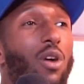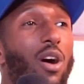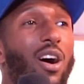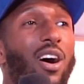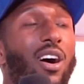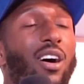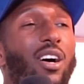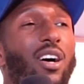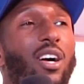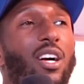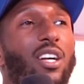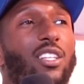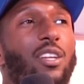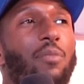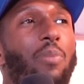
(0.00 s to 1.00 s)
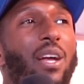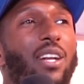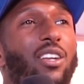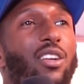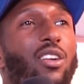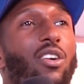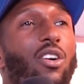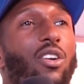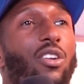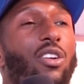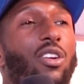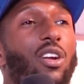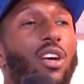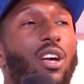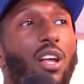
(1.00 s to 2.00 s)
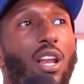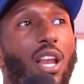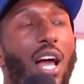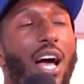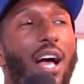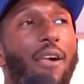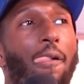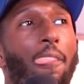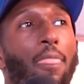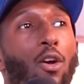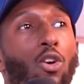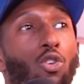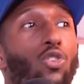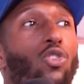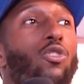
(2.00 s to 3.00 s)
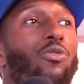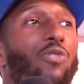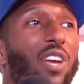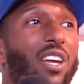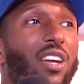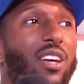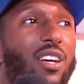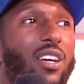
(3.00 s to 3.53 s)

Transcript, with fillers: are, depending on like who you think